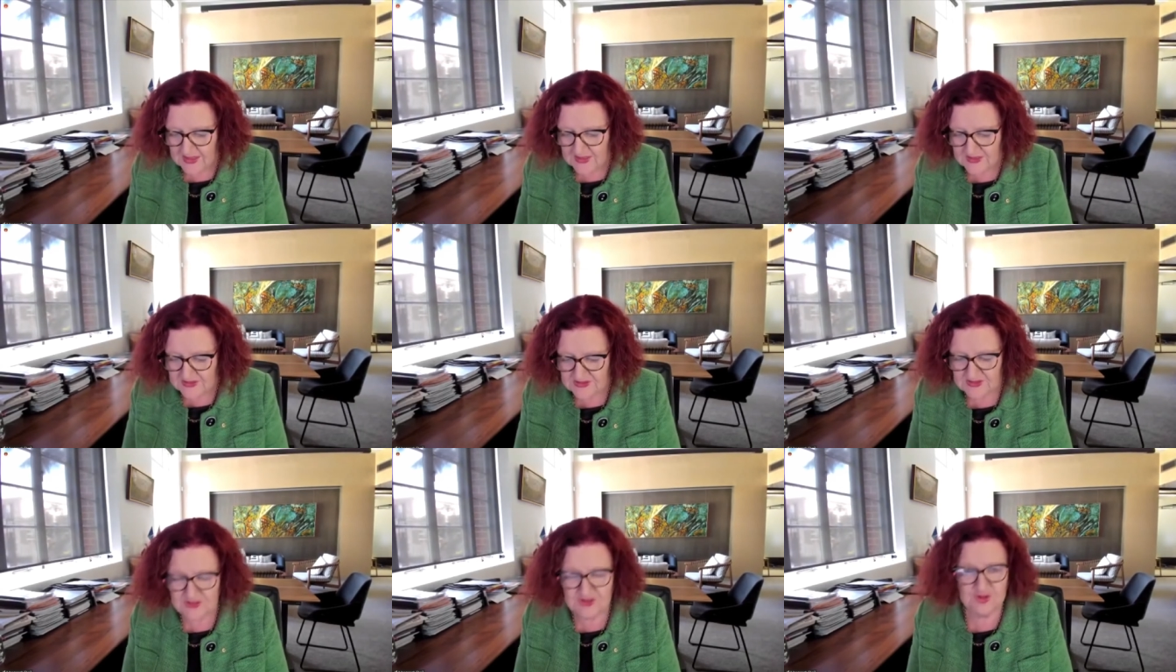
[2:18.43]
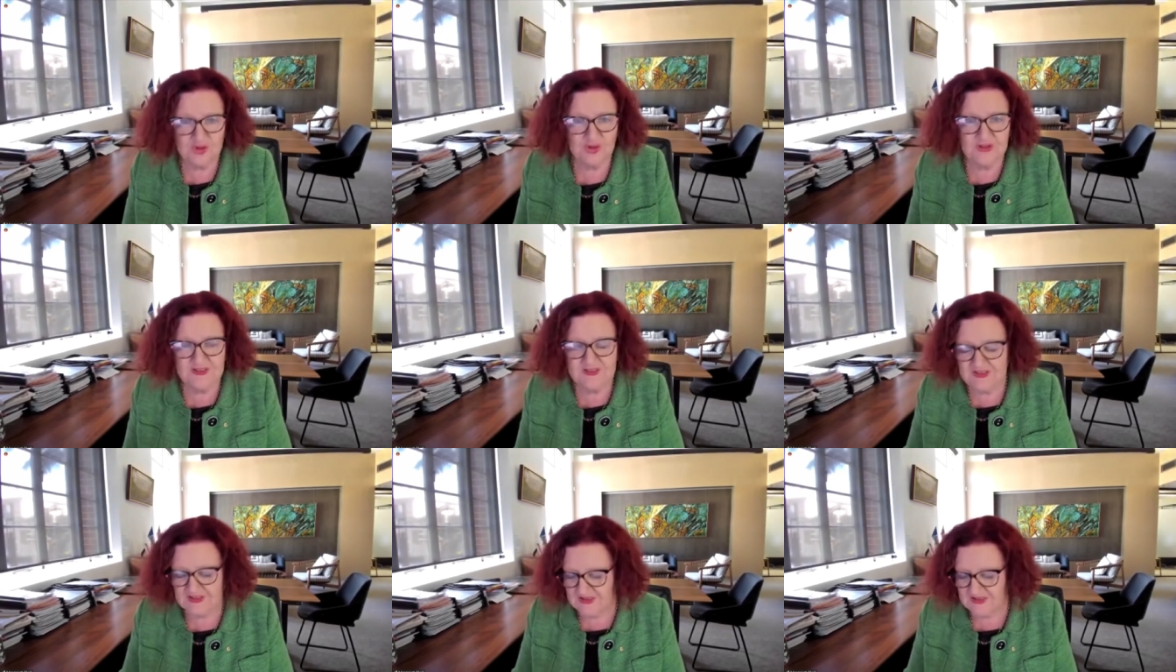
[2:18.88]
She
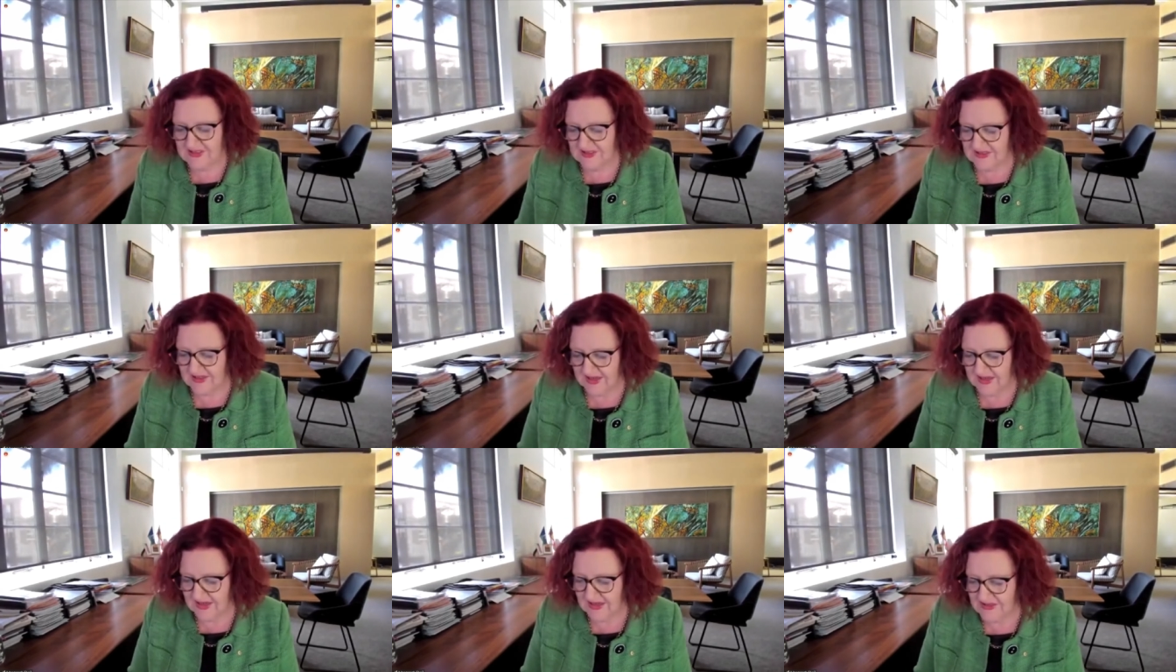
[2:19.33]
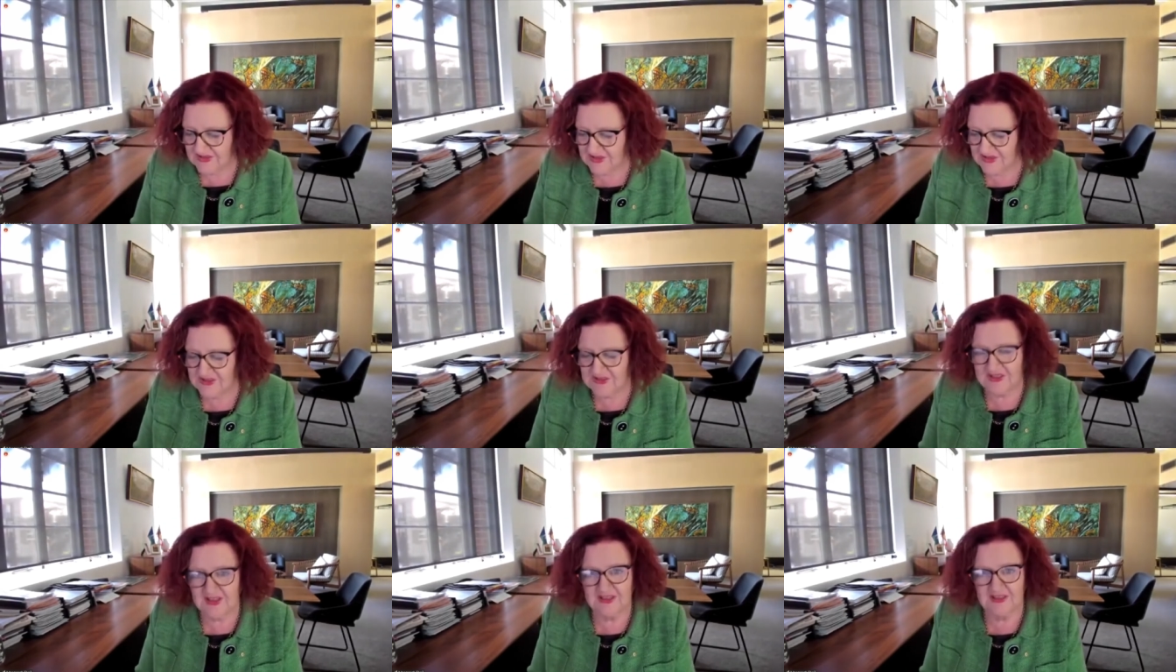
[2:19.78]
joins us today to
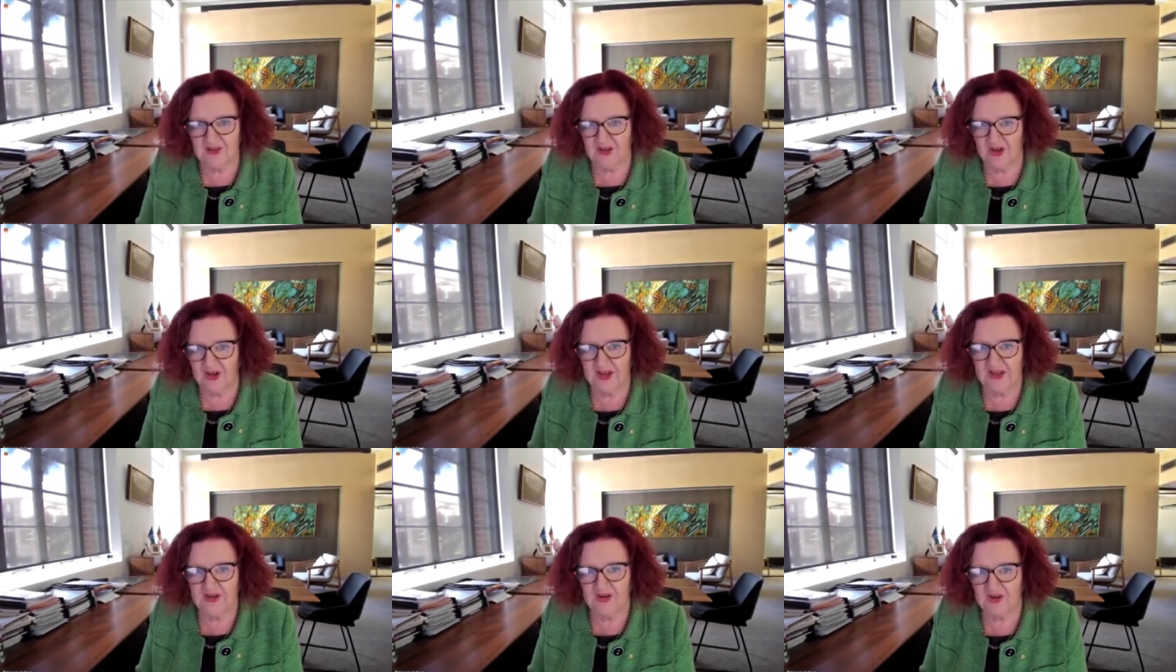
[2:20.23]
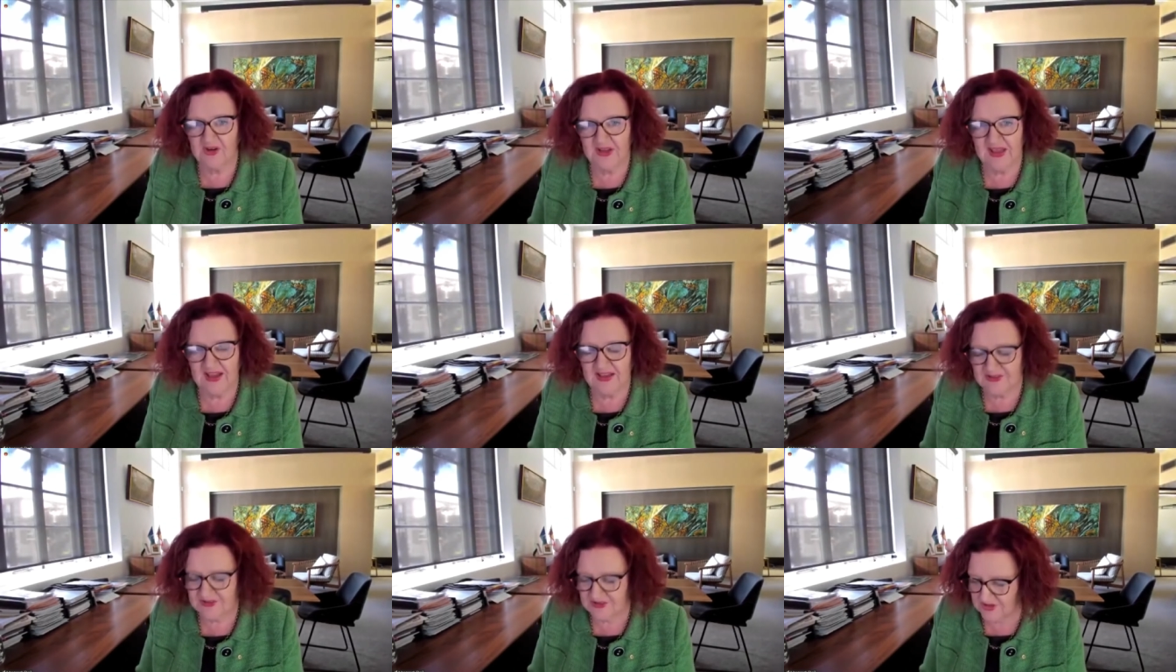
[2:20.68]
shed light on
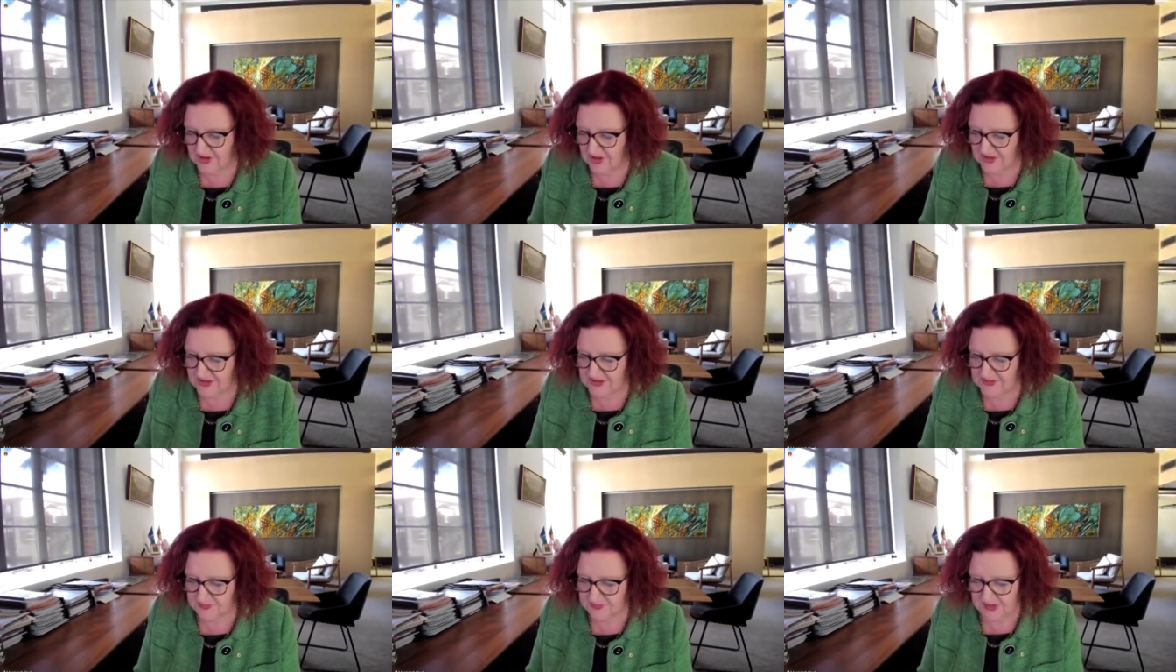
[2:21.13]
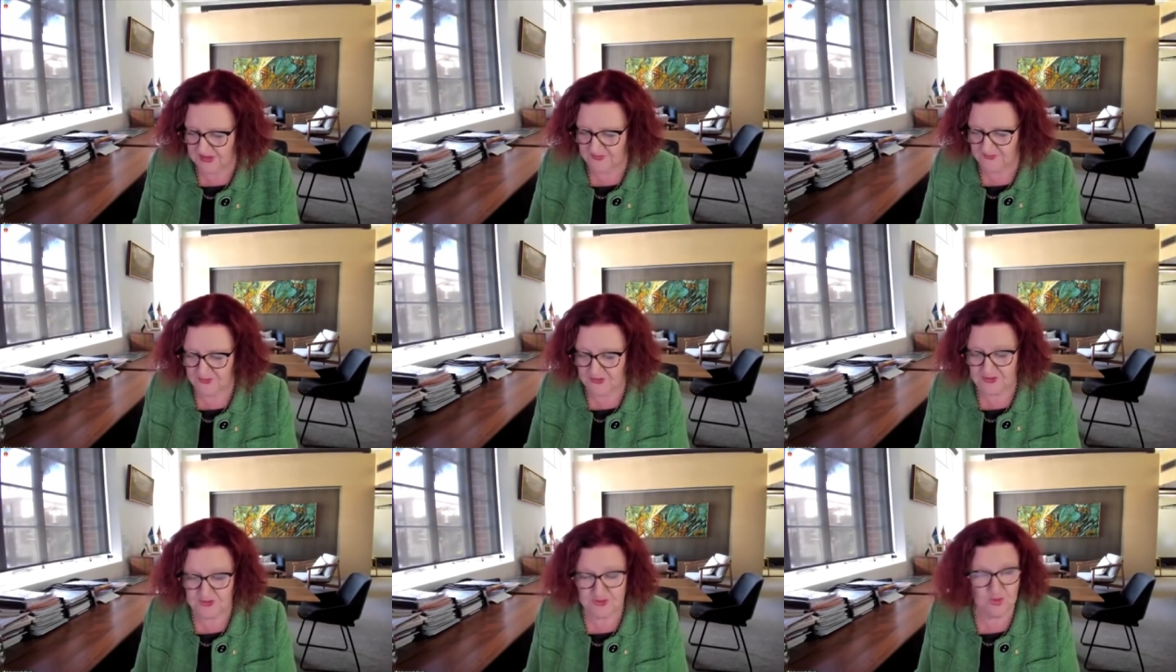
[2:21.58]
how science
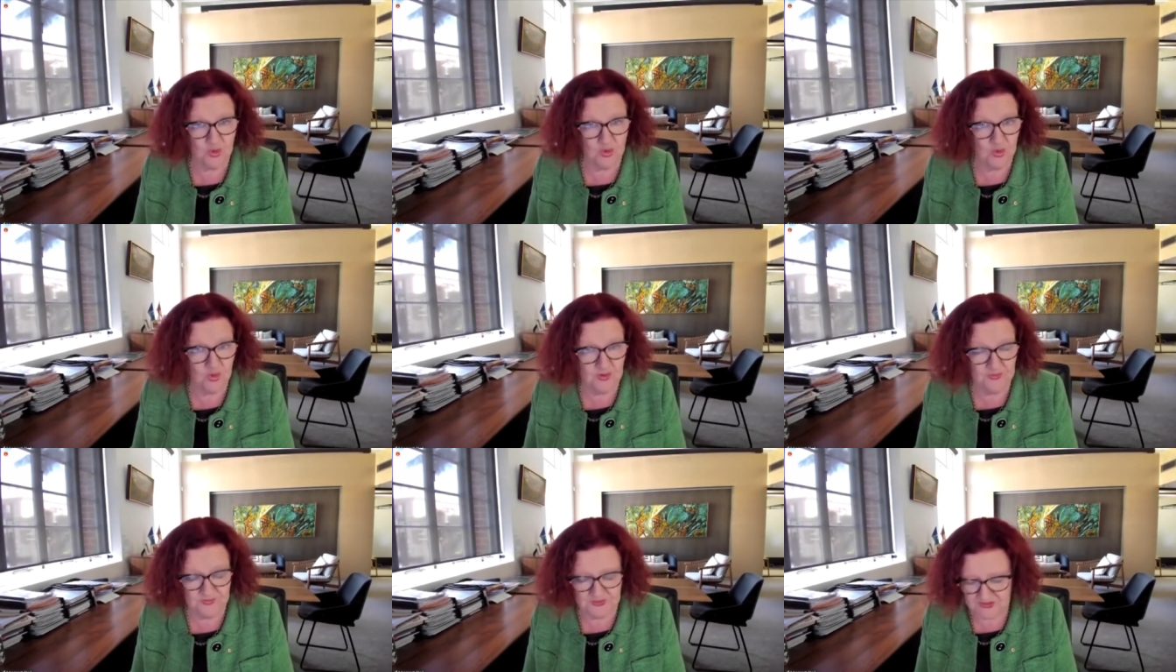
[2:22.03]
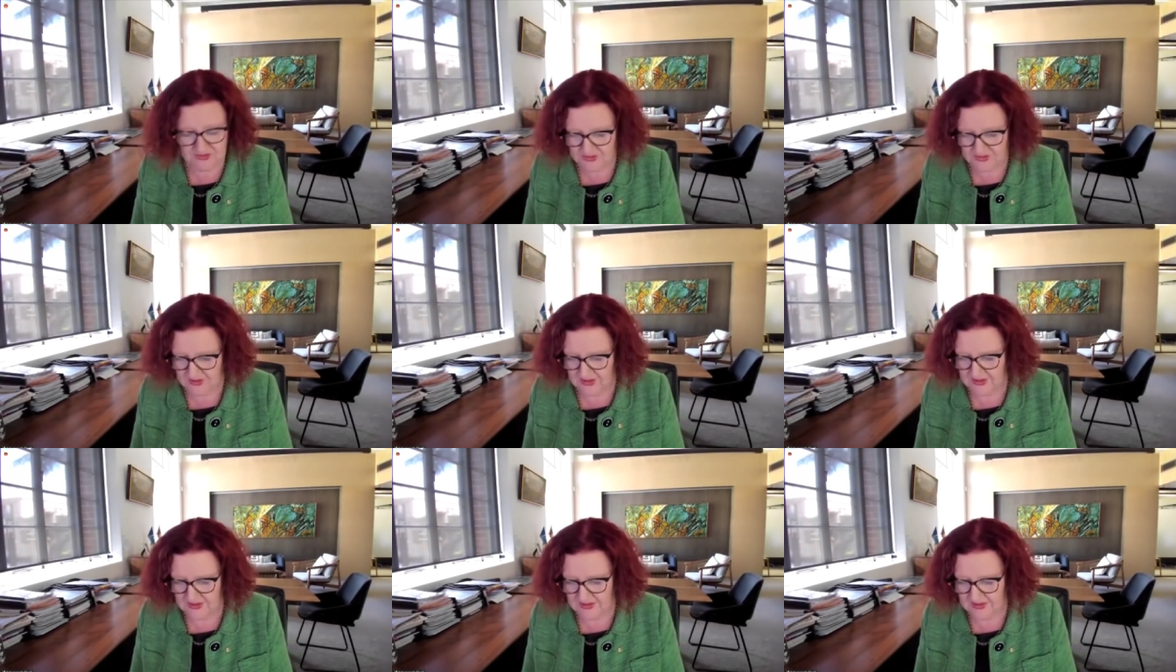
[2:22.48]
benefits all of
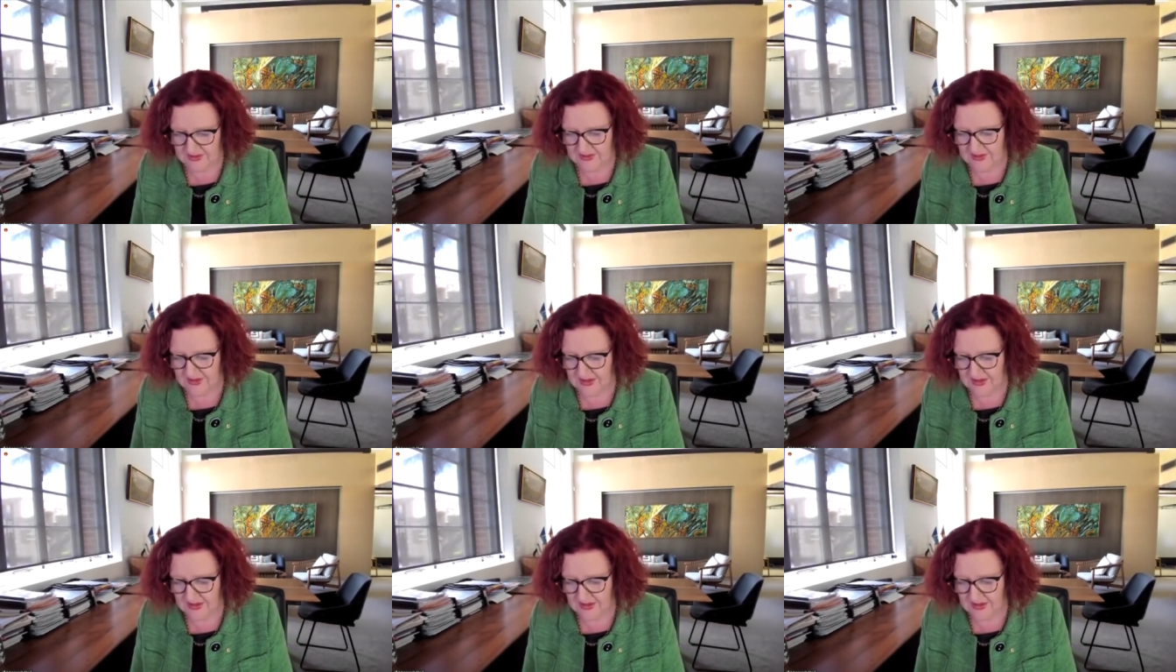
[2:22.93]
Australia